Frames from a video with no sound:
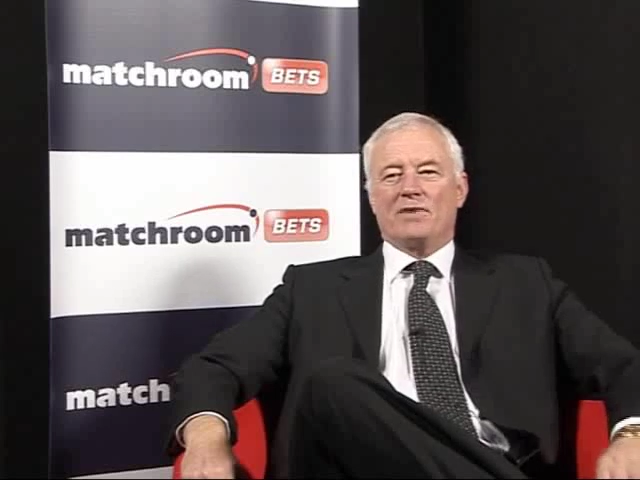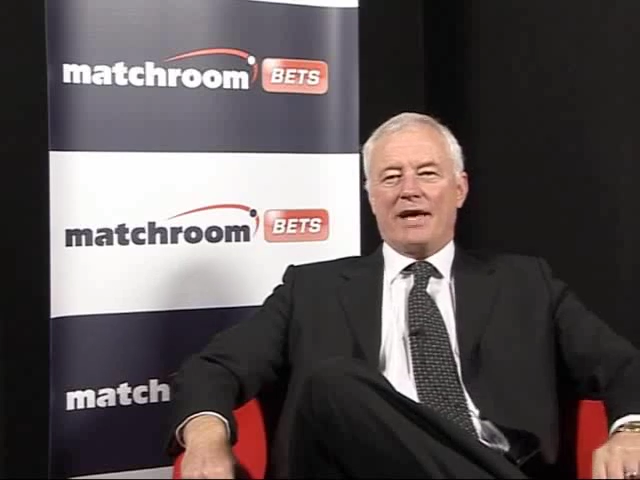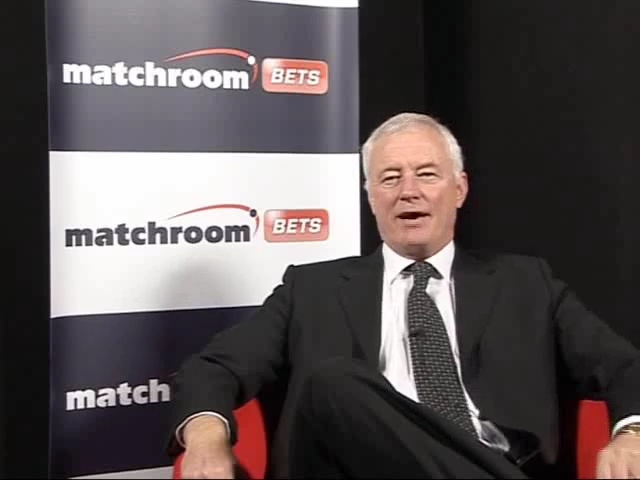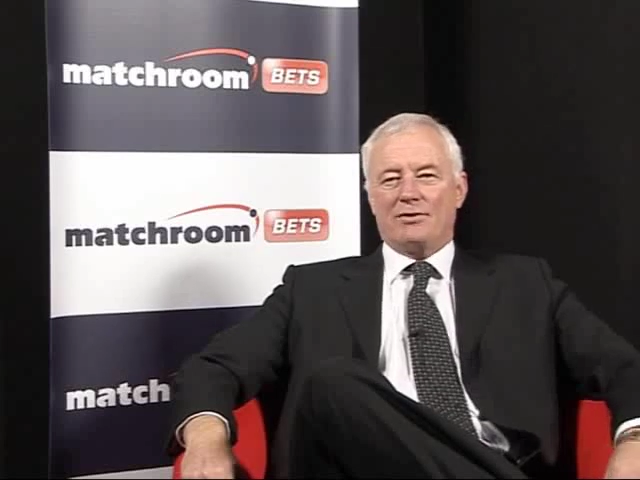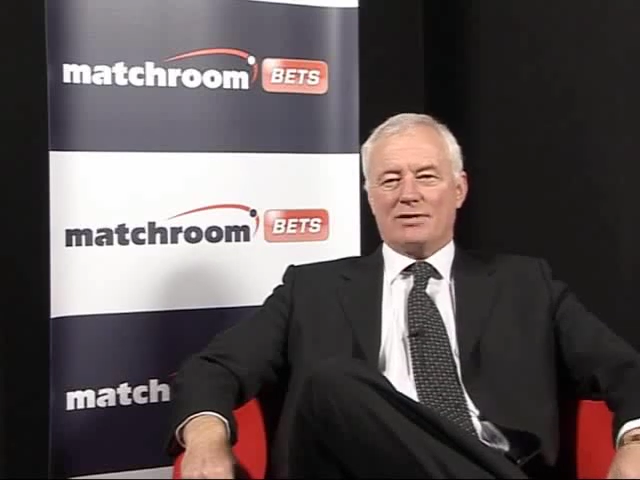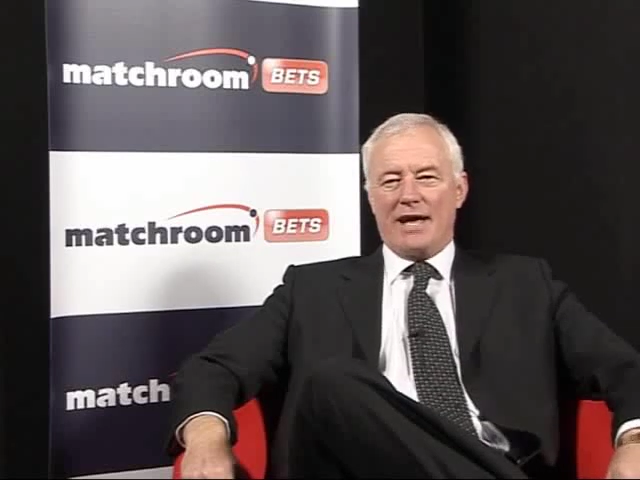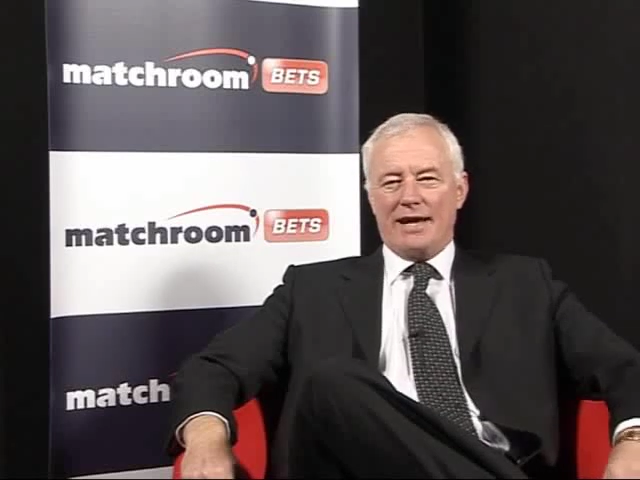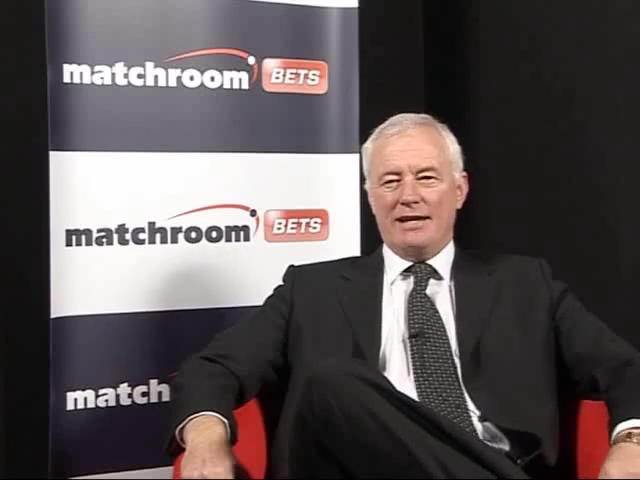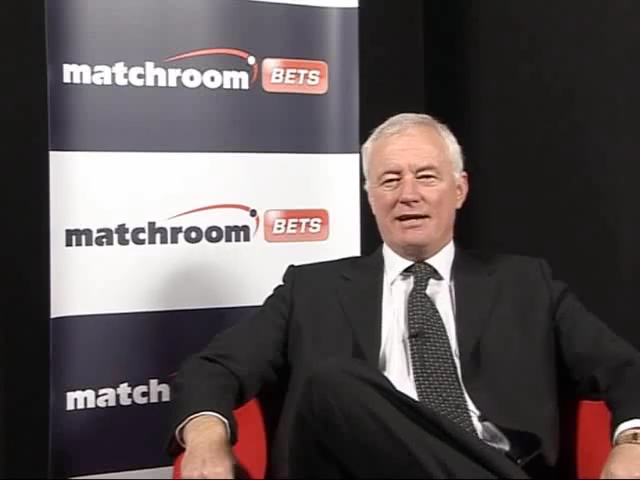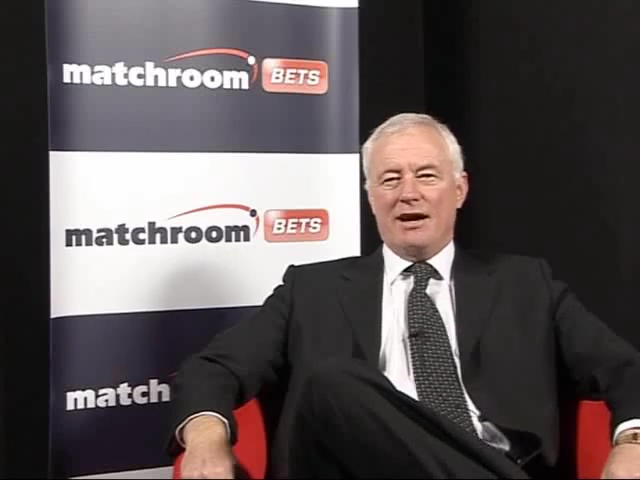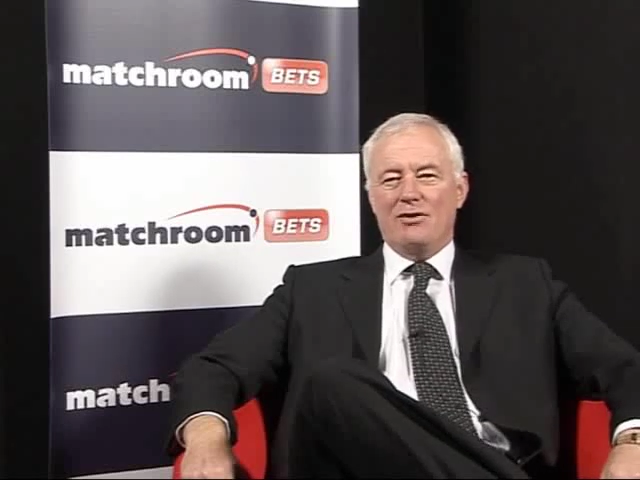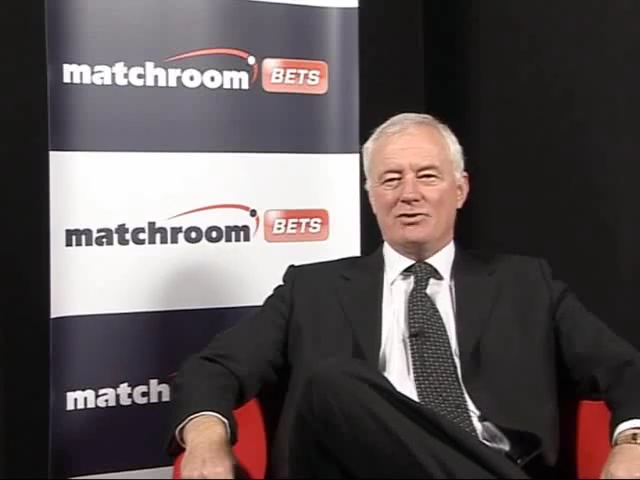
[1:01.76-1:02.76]

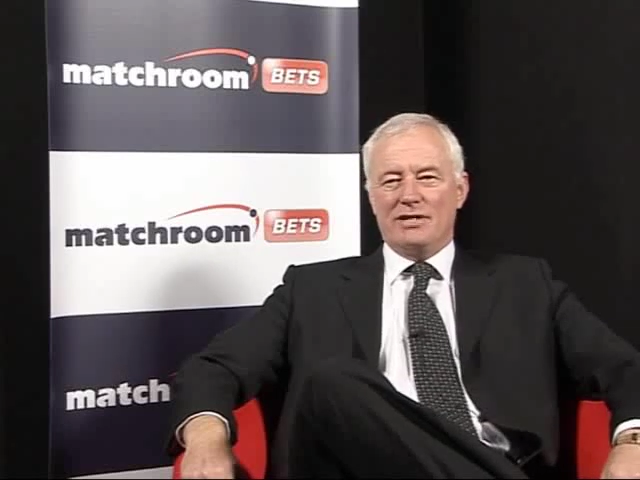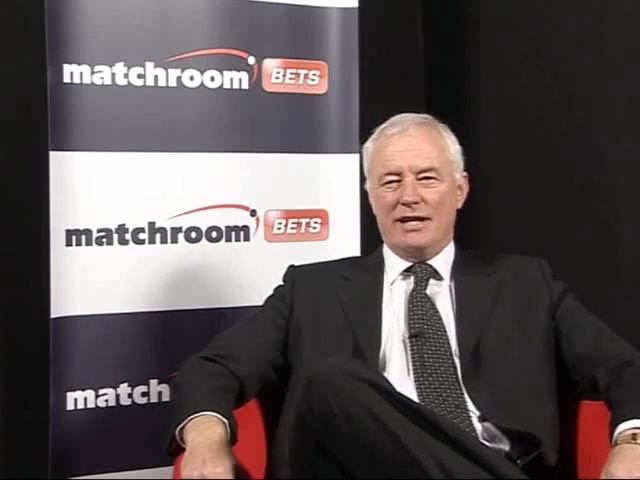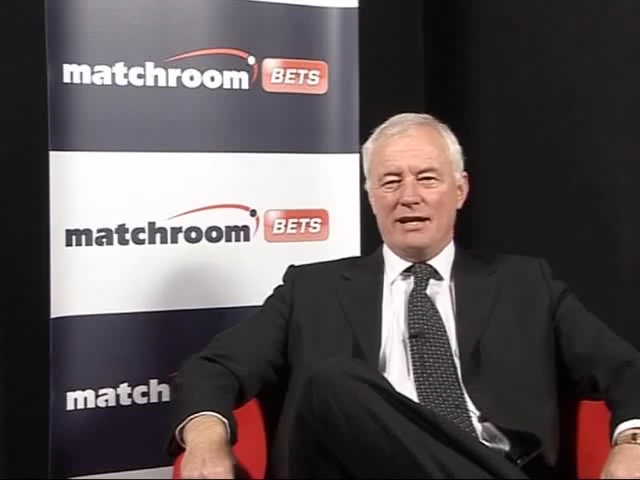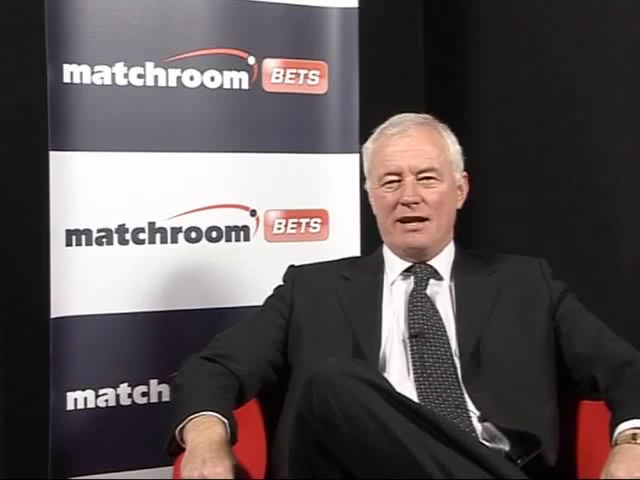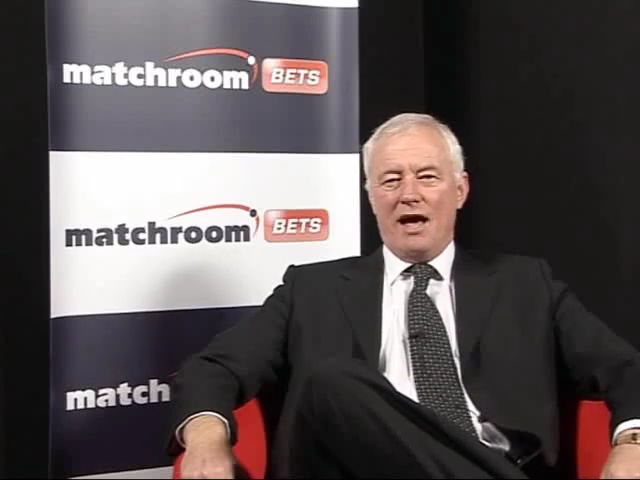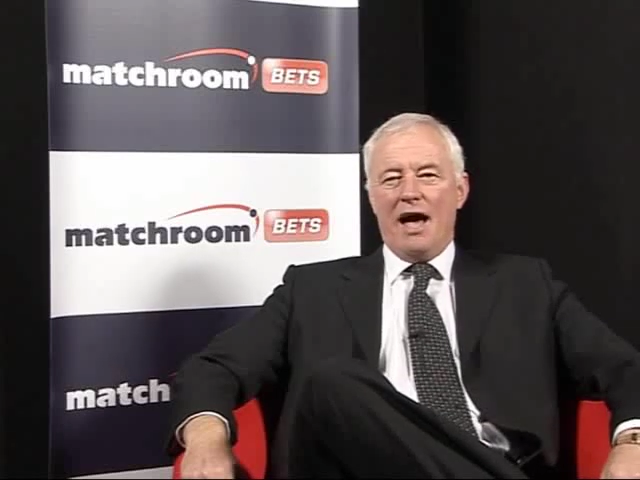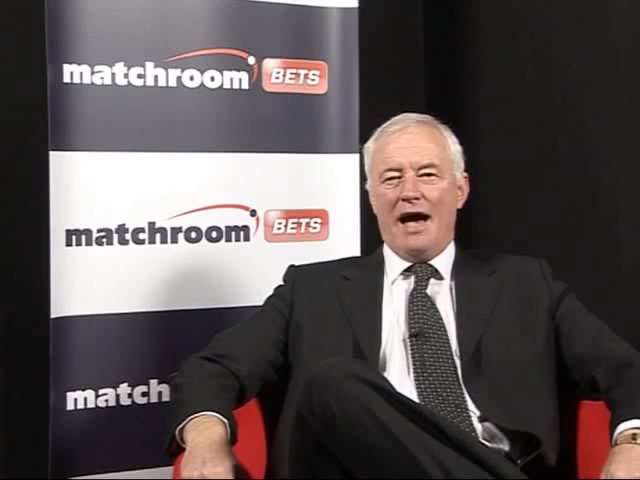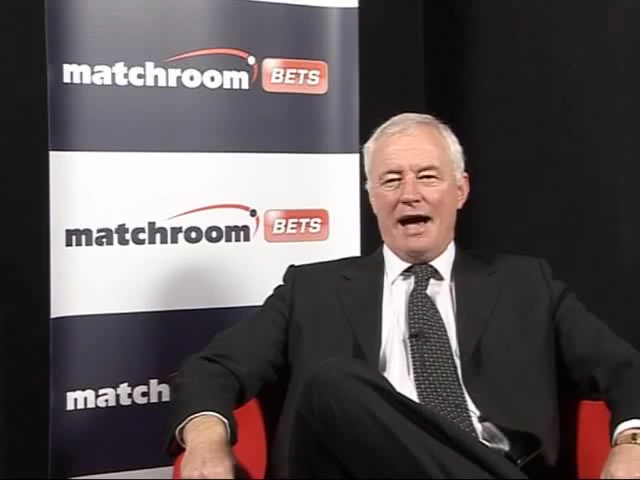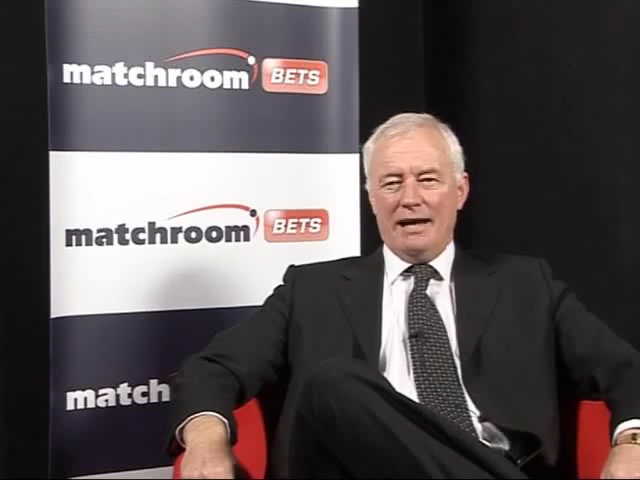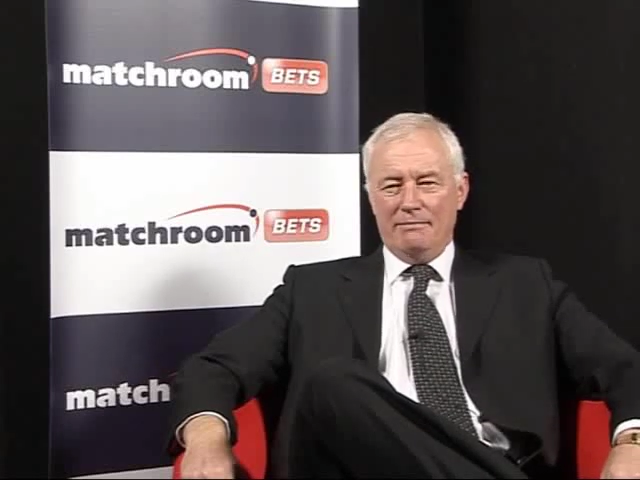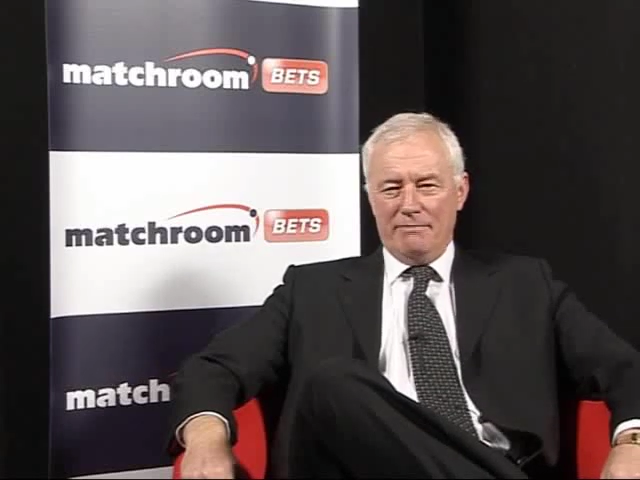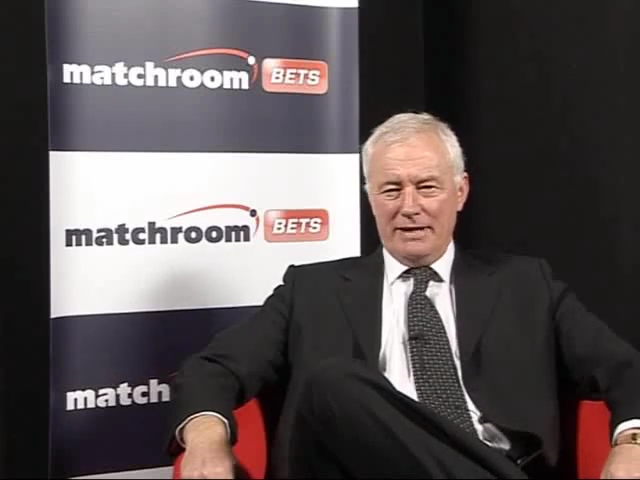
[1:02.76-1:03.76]
Calzaghe goes in
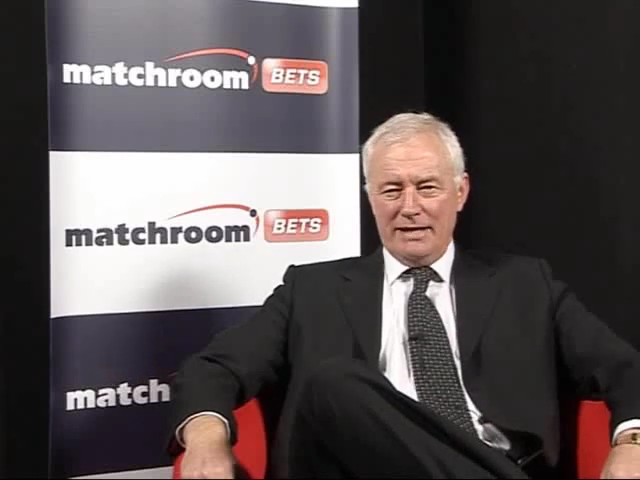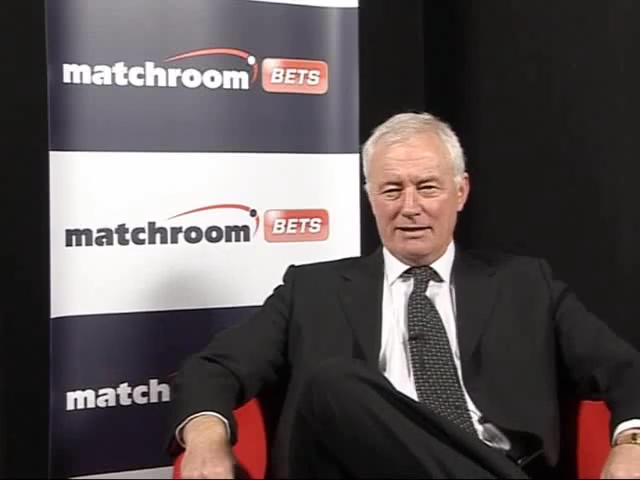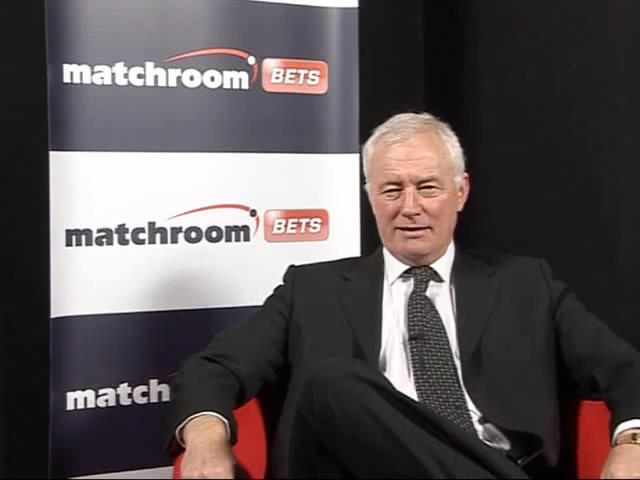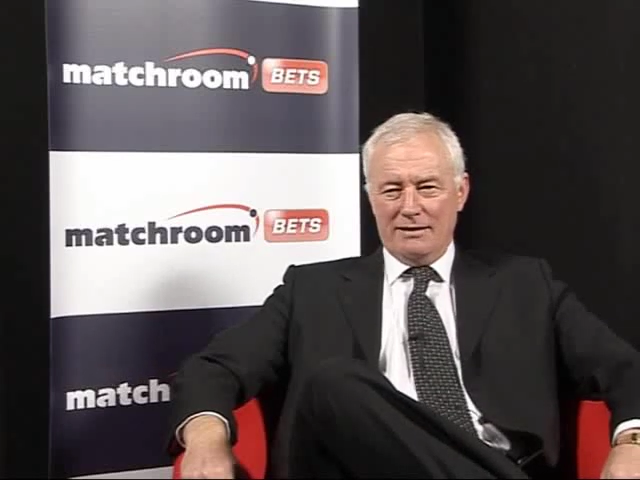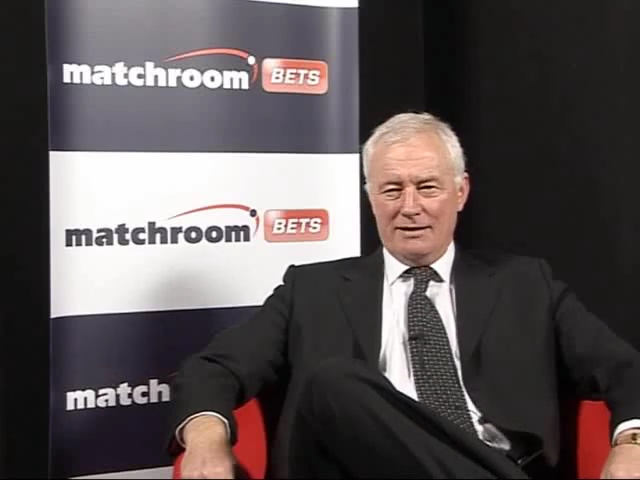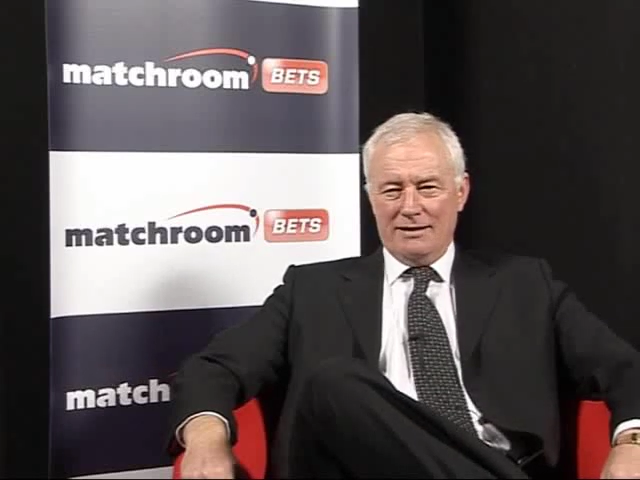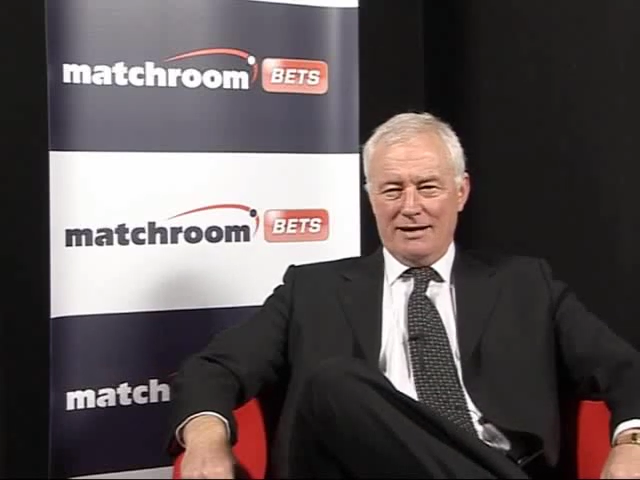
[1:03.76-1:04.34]
unbeaten